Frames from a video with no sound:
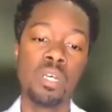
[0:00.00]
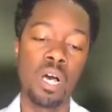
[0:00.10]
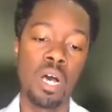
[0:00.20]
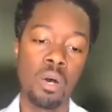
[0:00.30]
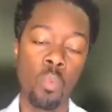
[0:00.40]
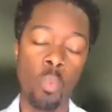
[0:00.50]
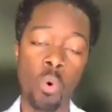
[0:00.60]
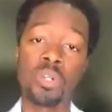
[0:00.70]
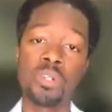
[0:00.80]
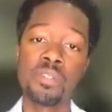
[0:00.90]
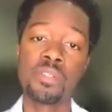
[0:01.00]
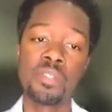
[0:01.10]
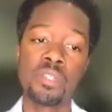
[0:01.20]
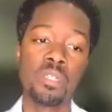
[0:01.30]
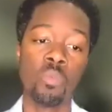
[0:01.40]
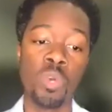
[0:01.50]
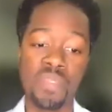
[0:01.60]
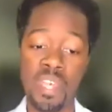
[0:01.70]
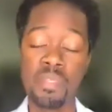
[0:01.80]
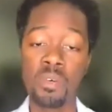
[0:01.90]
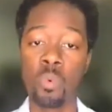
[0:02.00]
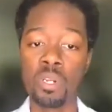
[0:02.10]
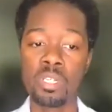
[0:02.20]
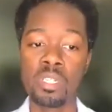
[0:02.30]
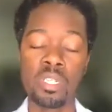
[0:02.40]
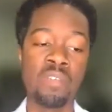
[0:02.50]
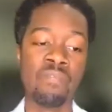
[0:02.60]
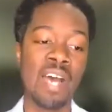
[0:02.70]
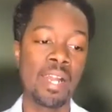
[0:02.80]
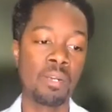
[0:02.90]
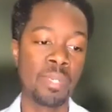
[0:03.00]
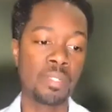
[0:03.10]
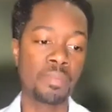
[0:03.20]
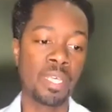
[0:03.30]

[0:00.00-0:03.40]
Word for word: uh, workers within the working environment.